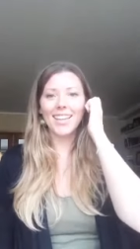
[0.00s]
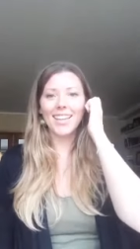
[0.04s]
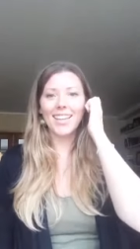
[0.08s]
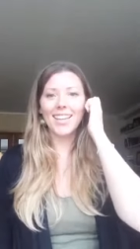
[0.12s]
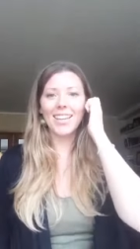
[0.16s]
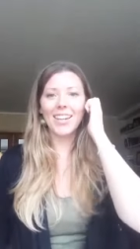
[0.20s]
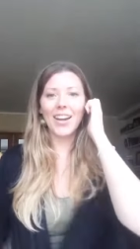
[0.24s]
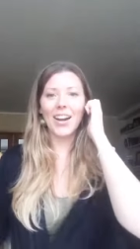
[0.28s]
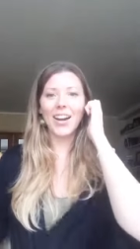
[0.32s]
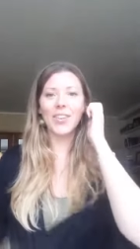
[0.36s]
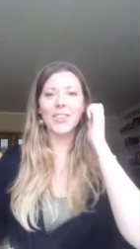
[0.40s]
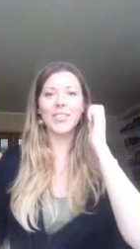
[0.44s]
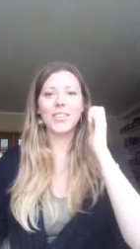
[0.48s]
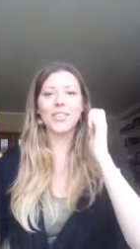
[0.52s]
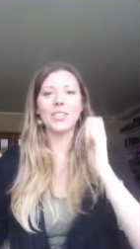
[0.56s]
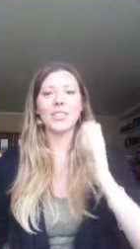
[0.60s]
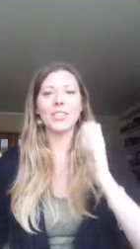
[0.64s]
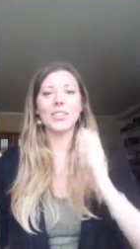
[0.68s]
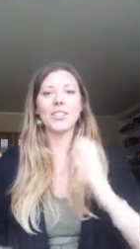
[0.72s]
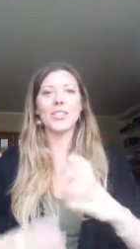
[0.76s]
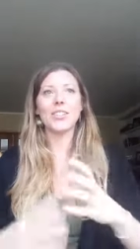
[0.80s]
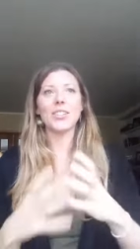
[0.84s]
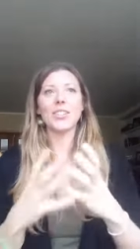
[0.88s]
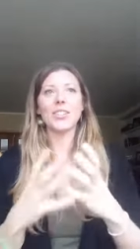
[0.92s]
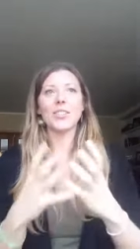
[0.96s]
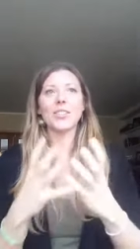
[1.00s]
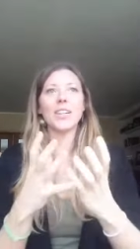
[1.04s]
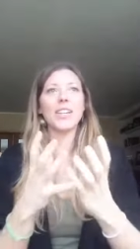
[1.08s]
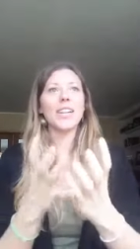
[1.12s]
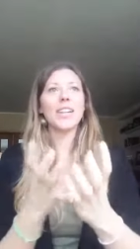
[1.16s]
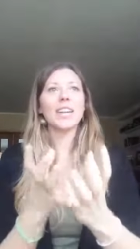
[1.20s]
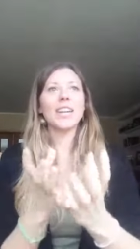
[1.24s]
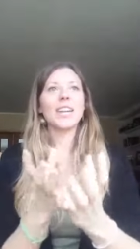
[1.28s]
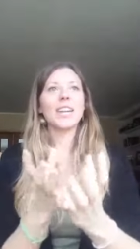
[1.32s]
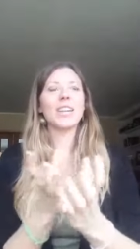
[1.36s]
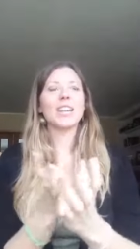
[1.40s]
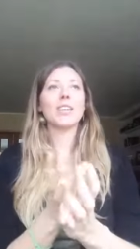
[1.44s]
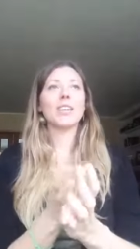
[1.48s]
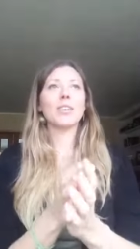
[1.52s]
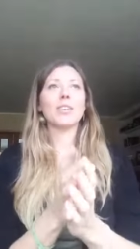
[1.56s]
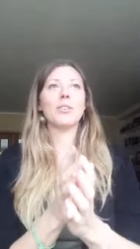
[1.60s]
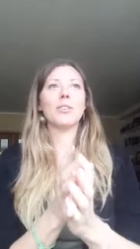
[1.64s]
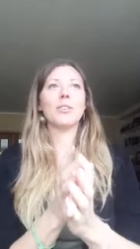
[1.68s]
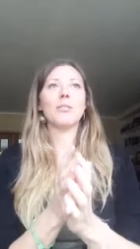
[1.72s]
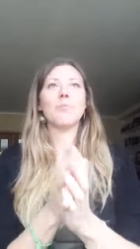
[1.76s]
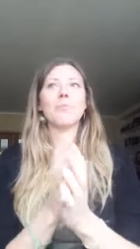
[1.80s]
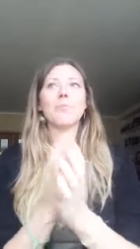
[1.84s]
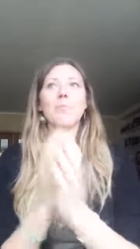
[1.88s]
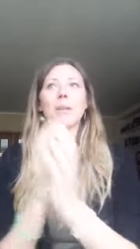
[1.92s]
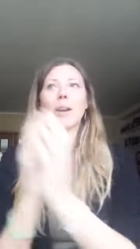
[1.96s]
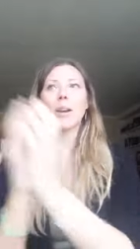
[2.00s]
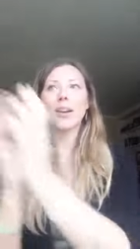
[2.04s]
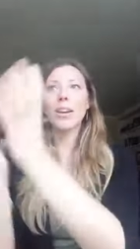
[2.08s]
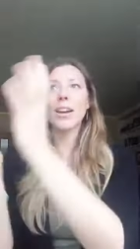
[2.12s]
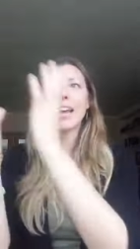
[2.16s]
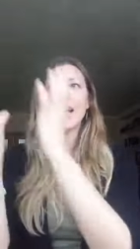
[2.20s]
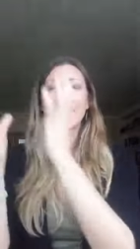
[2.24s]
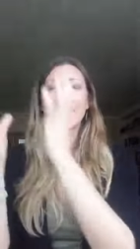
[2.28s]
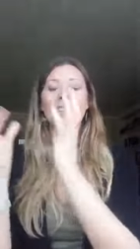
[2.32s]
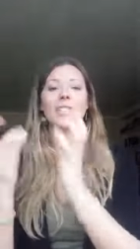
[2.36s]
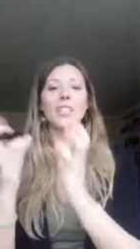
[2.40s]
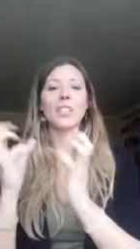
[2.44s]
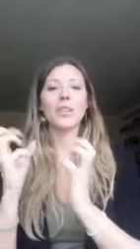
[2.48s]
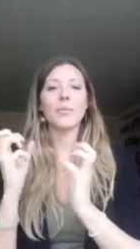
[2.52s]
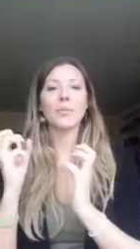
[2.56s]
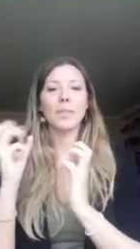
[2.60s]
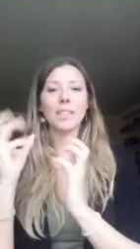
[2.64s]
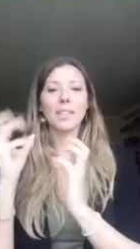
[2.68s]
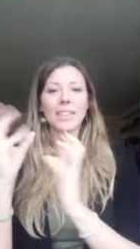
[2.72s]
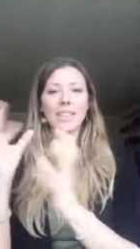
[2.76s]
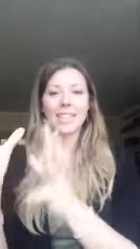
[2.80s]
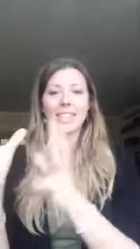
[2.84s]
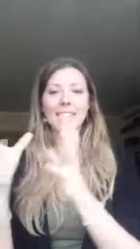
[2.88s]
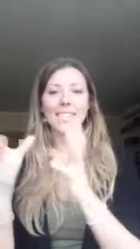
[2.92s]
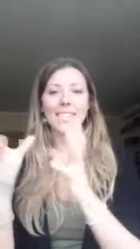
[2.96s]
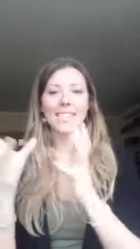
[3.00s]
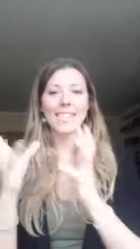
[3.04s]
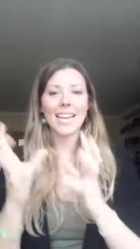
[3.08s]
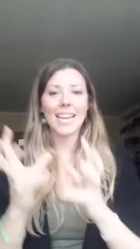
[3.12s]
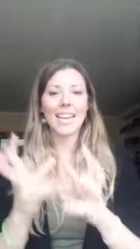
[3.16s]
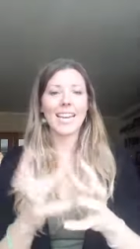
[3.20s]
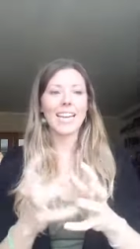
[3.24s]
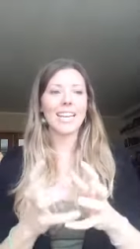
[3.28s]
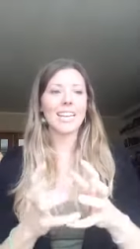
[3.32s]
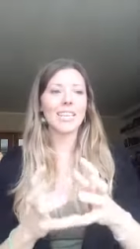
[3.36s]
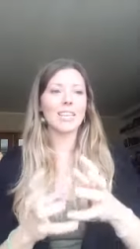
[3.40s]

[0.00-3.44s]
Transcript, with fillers: you know you do you burn it to release it,